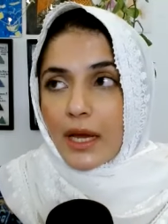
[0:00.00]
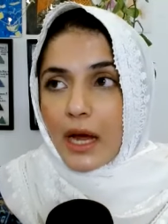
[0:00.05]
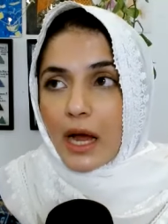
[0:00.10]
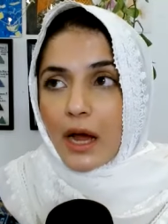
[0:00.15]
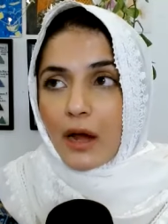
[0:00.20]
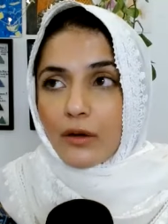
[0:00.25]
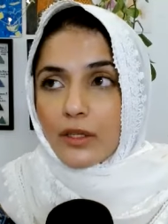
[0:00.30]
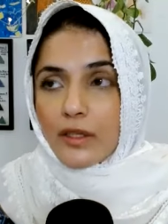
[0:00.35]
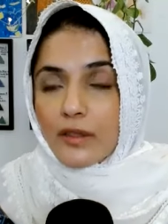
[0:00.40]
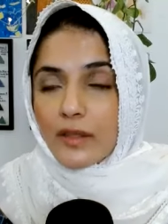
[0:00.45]

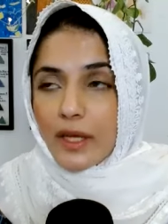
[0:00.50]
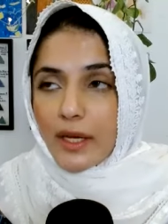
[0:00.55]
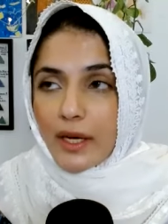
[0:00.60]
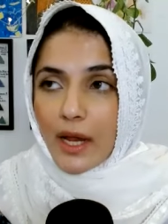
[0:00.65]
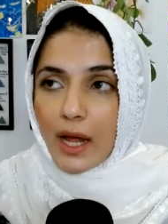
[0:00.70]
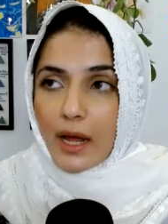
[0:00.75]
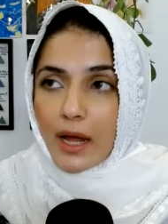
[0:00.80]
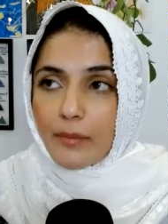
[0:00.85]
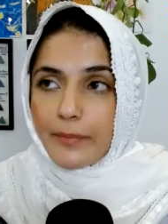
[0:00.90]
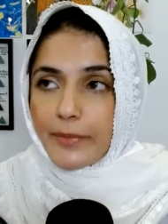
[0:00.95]
How does that
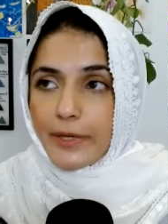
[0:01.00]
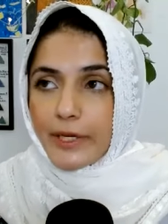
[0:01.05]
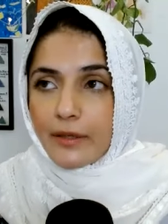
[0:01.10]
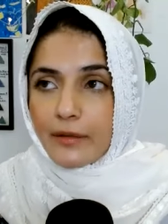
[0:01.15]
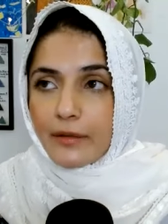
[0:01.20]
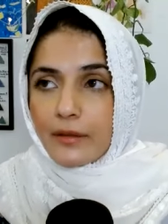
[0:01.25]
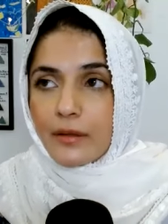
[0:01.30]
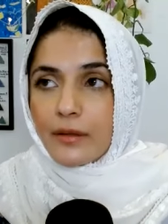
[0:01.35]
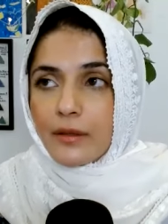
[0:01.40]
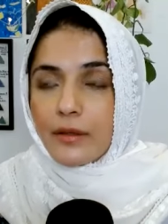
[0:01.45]

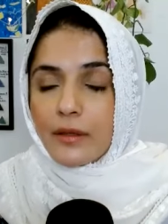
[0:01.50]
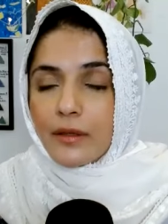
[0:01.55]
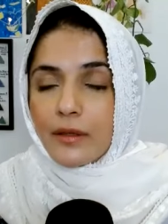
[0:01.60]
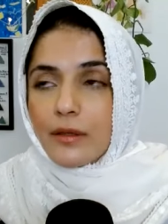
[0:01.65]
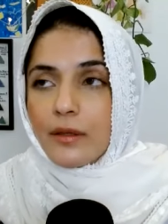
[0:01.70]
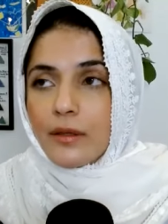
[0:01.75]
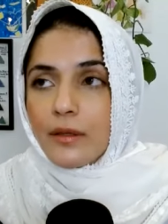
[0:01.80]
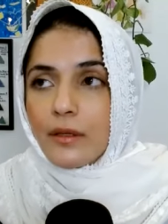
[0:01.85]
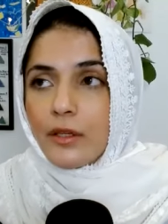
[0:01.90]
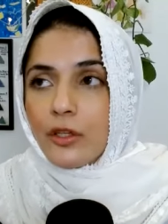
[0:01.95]
happen?
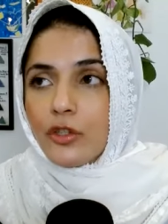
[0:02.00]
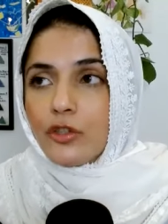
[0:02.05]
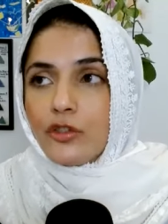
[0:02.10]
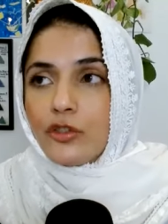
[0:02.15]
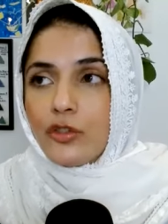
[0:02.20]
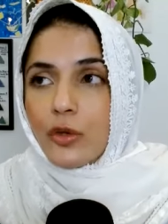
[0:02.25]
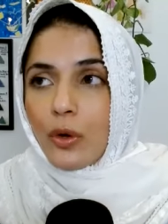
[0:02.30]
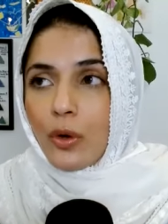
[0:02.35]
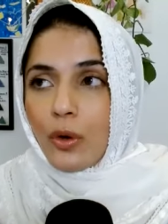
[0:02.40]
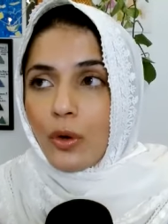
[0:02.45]

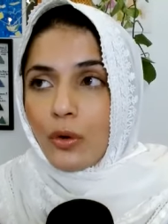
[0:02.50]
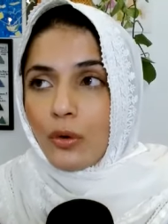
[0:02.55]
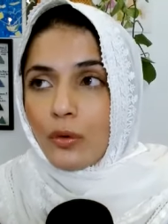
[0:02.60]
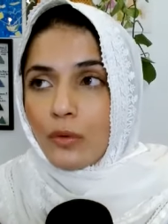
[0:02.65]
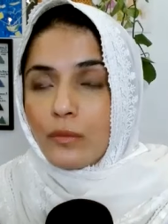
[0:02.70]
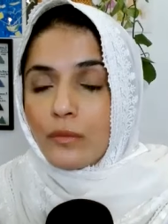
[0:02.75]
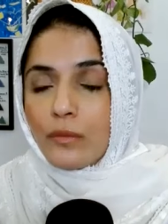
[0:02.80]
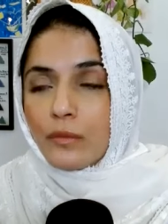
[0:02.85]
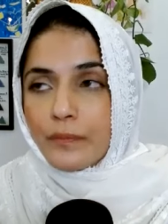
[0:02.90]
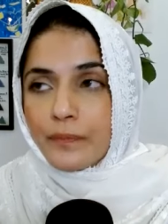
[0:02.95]

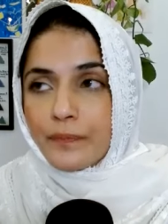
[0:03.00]
So